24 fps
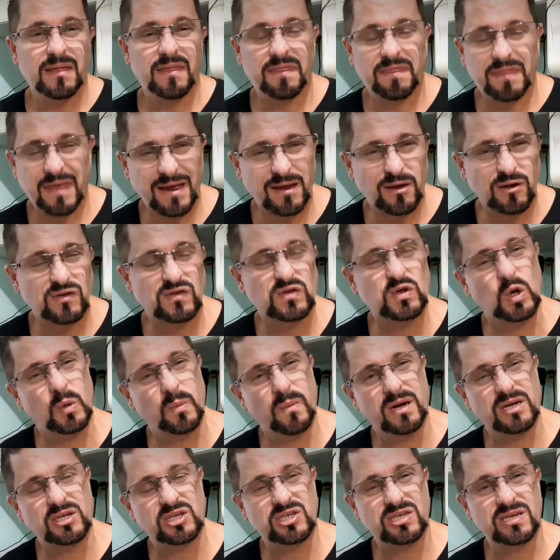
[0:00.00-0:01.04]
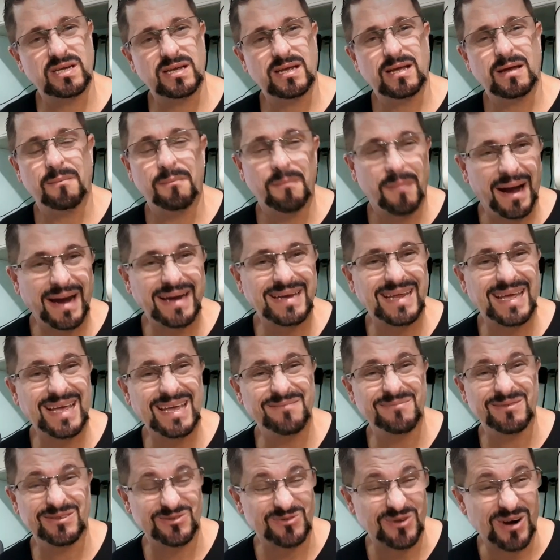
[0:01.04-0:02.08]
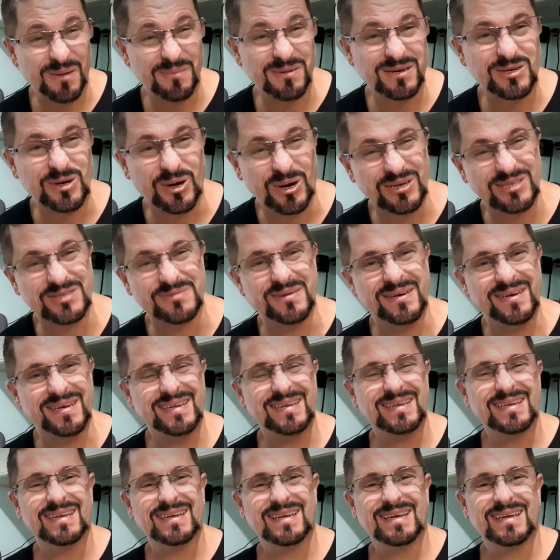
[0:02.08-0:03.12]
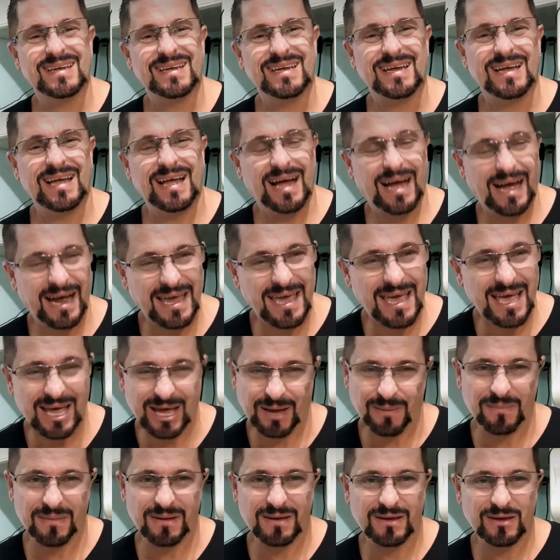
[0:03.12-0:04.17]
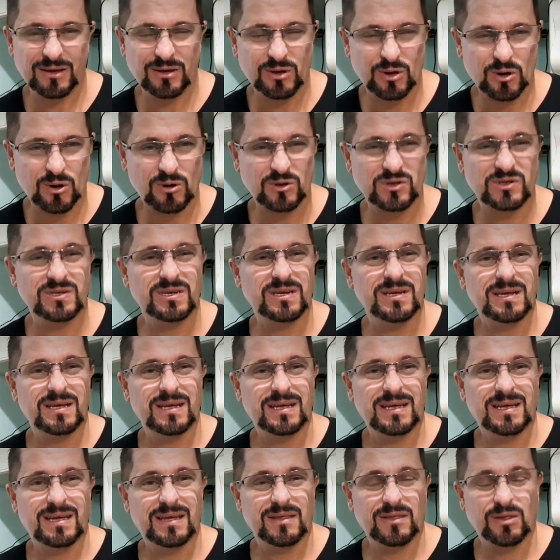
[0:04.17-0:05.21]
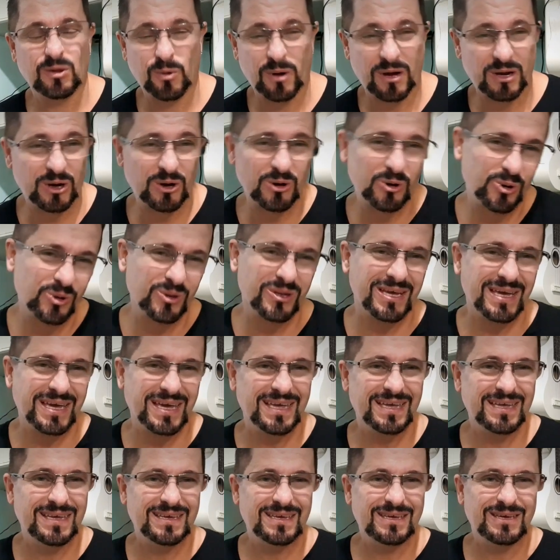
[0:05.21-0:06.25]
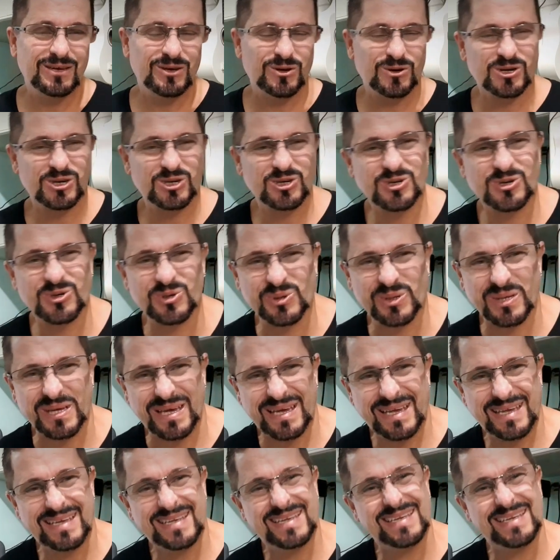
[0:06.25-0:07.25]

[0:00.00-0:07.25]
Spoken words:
Thank you so much. My name is Robert Cosma. I am yours, the one and only, yours truly,